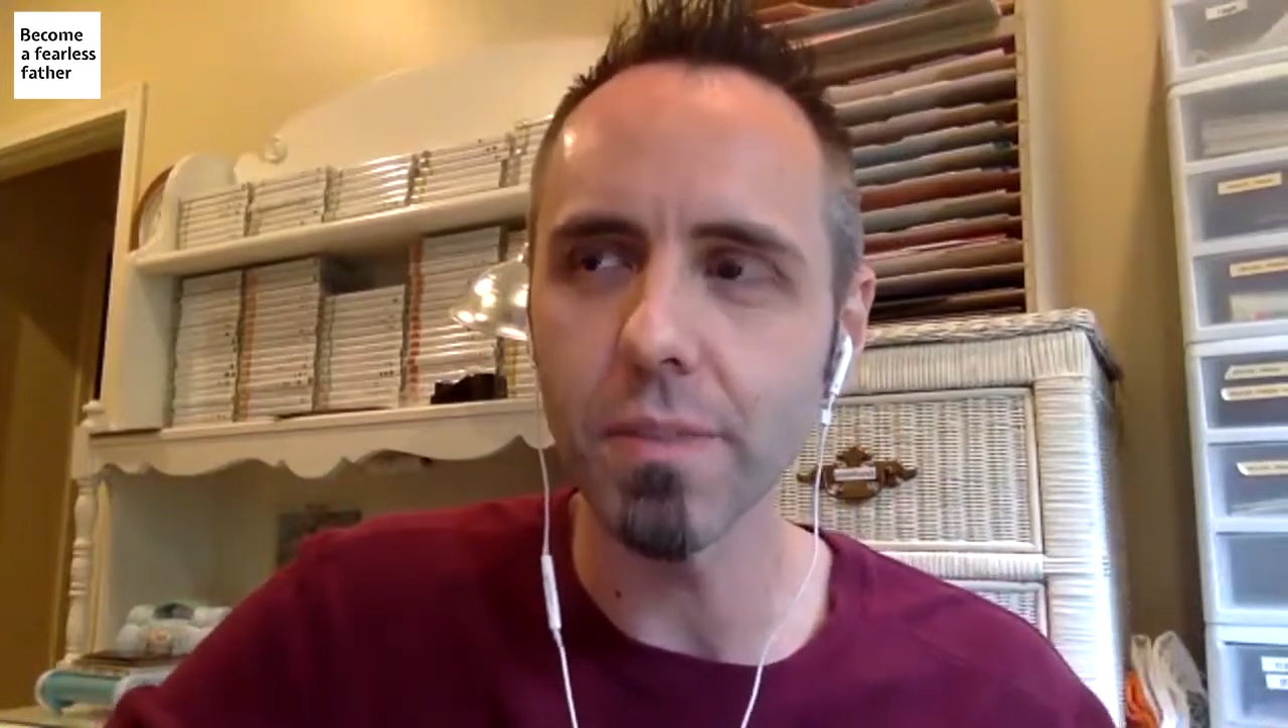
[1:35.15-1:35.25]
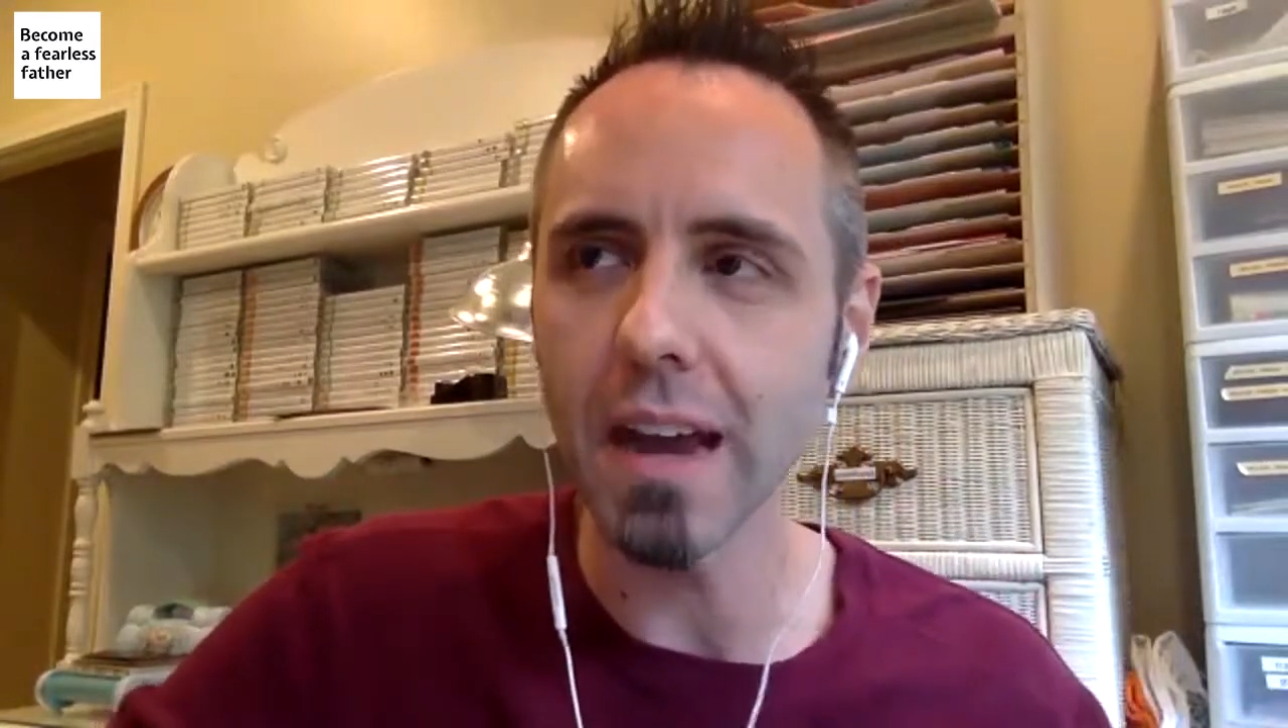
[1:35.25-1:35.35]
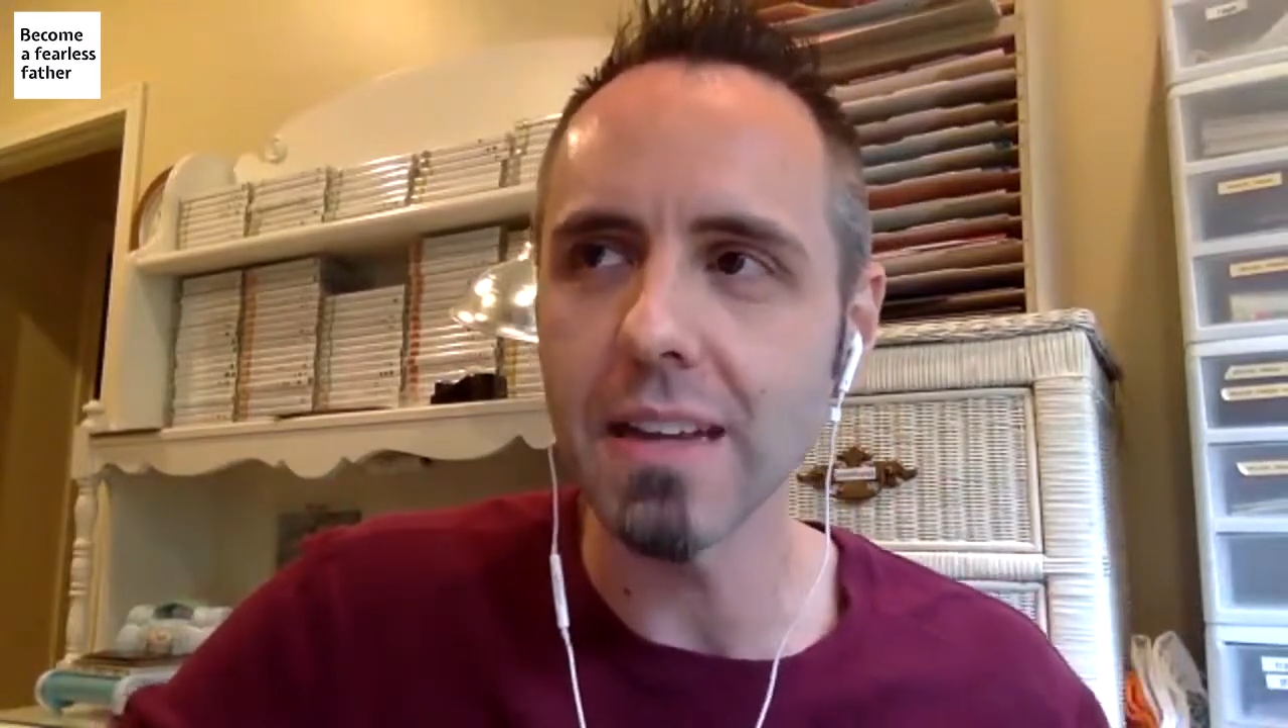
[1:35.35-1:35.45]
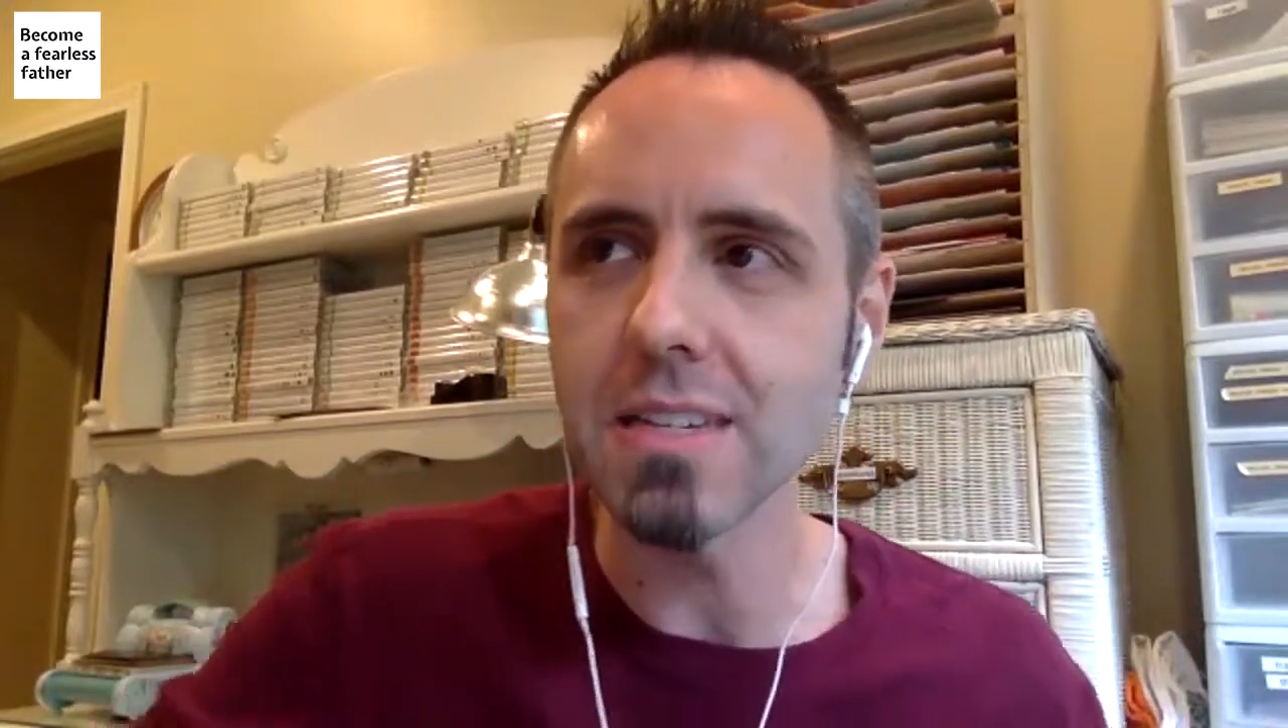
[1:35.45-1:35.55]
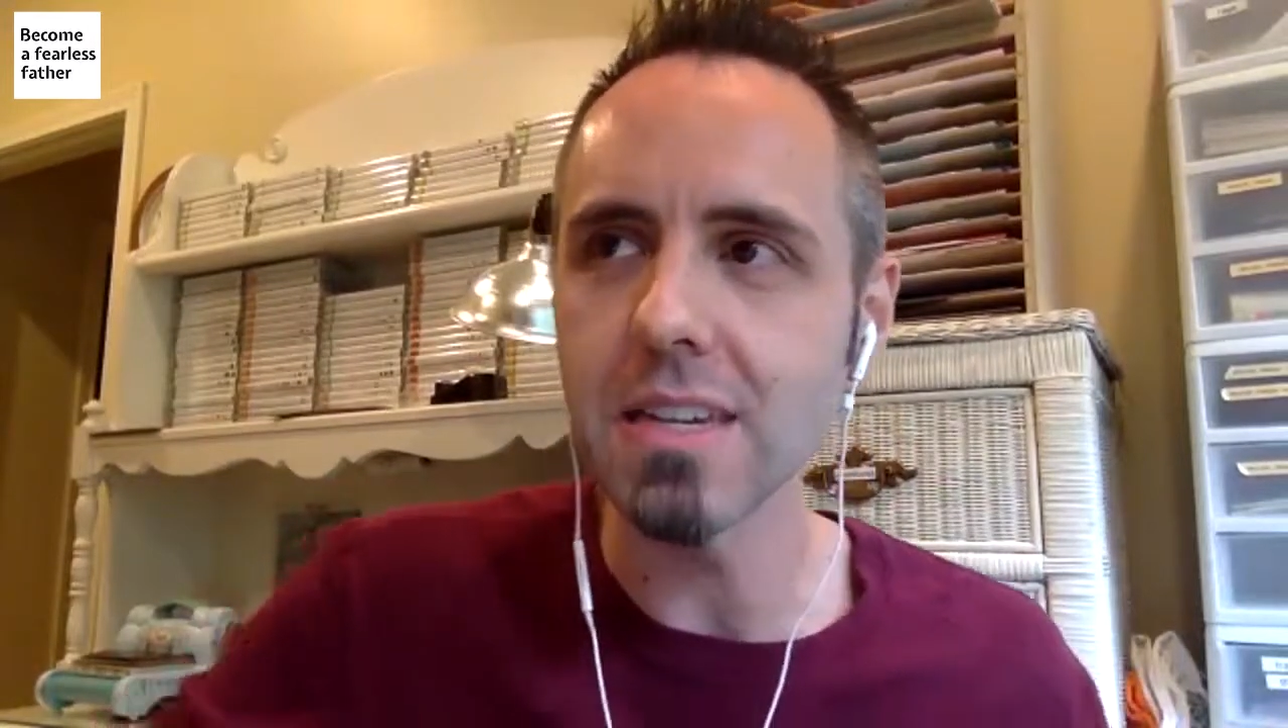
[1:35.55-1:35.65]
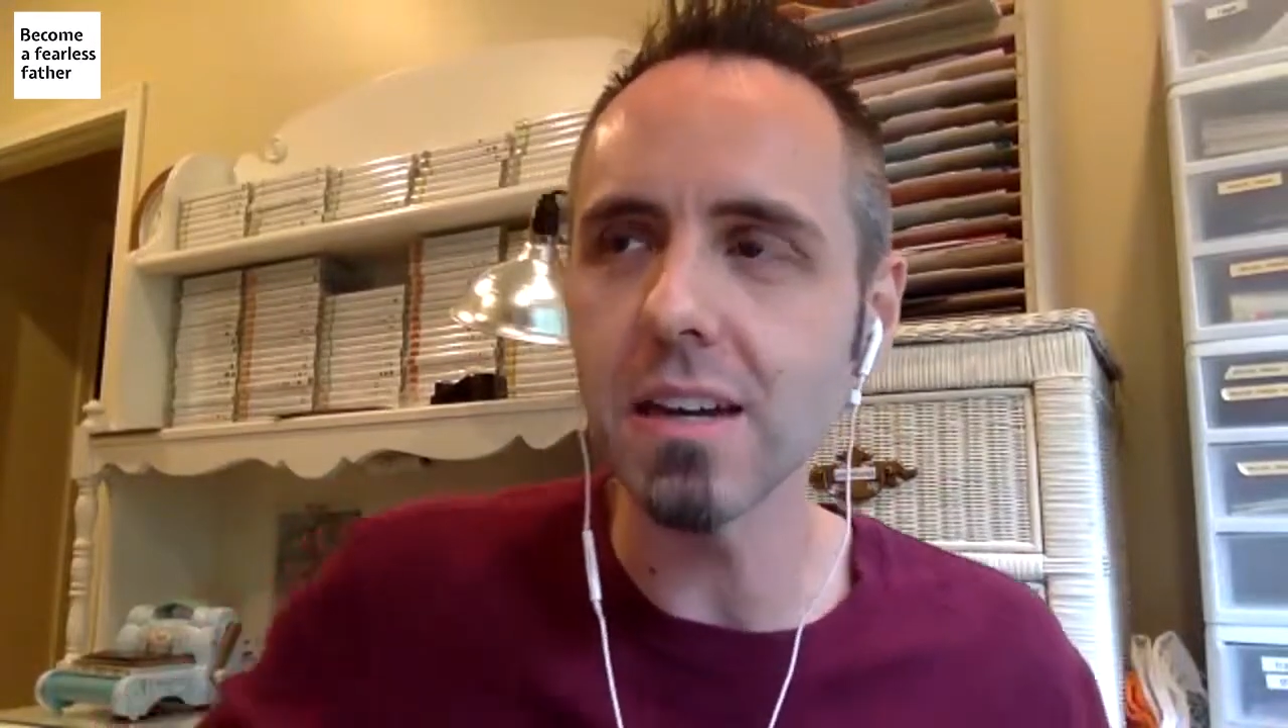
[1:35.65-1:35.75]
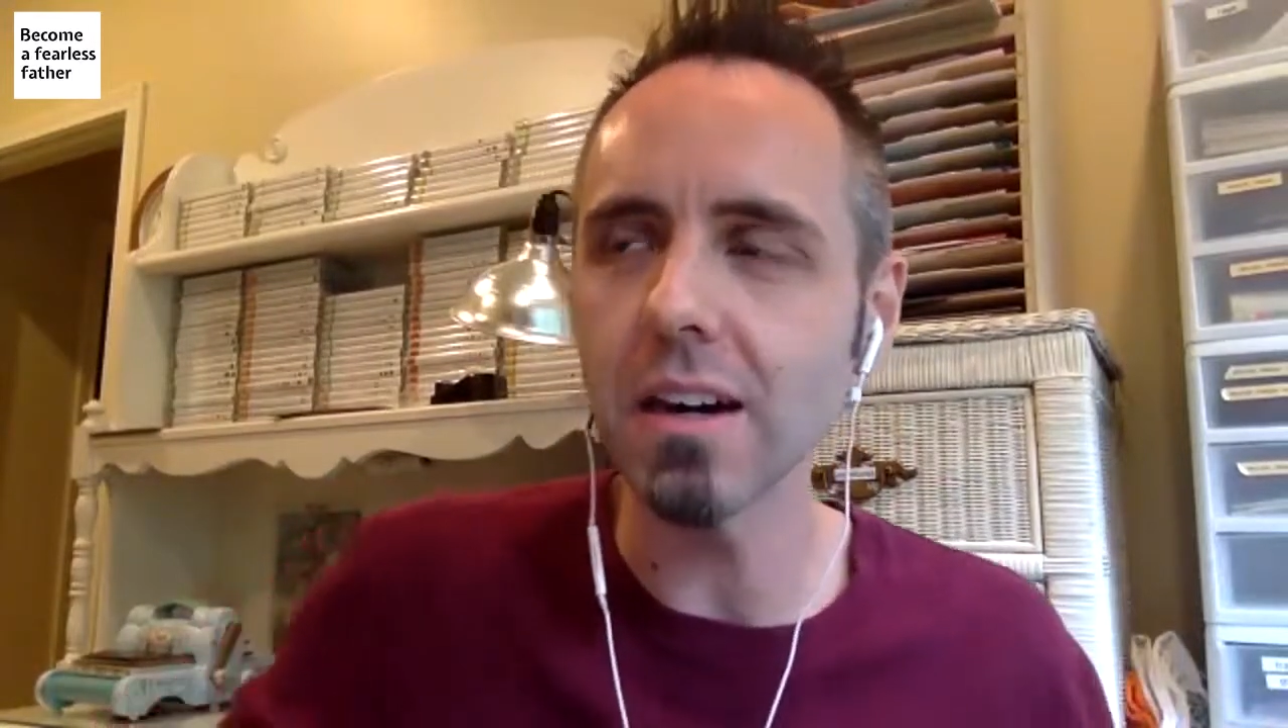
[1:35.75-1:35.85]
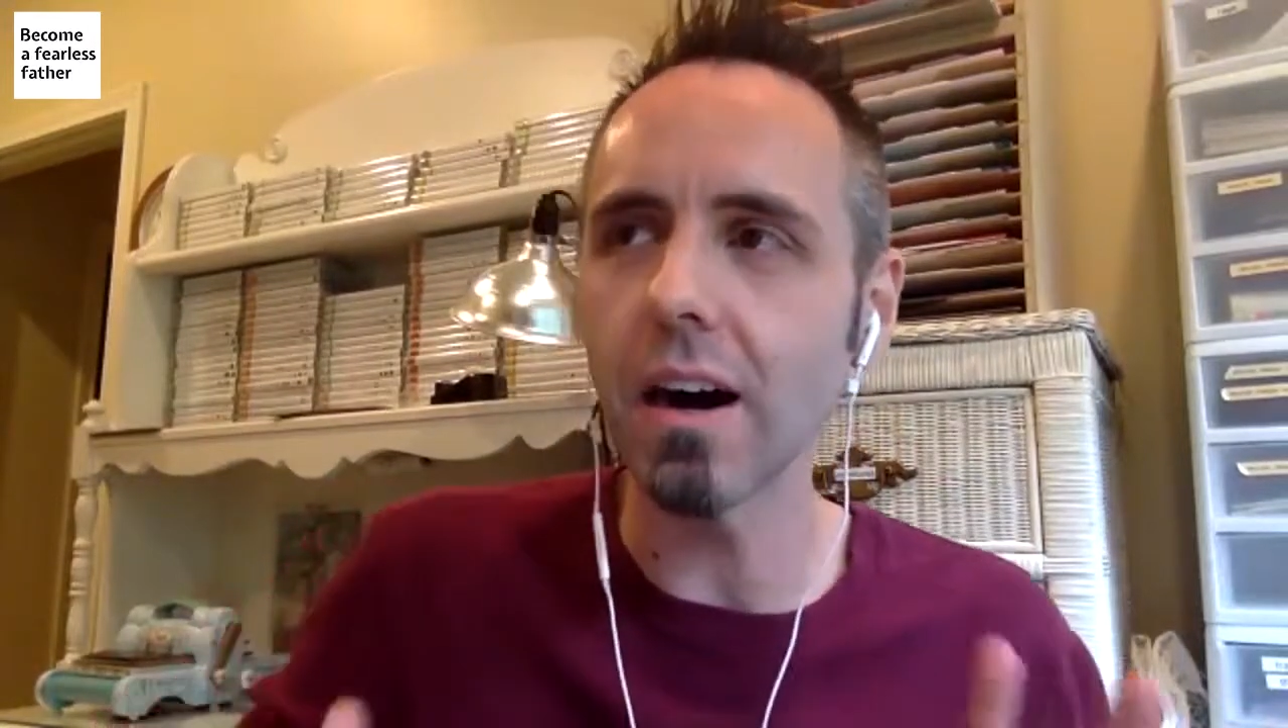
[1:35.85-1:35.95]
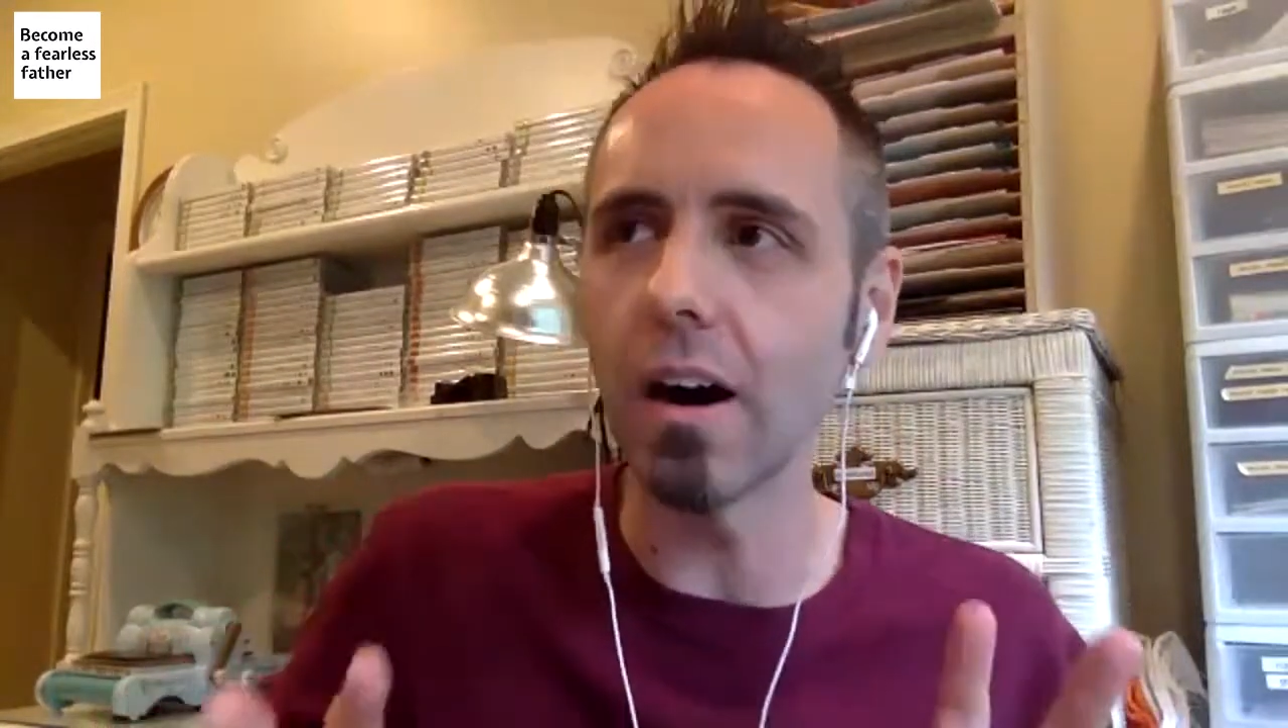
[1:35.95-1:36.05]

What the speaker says: idea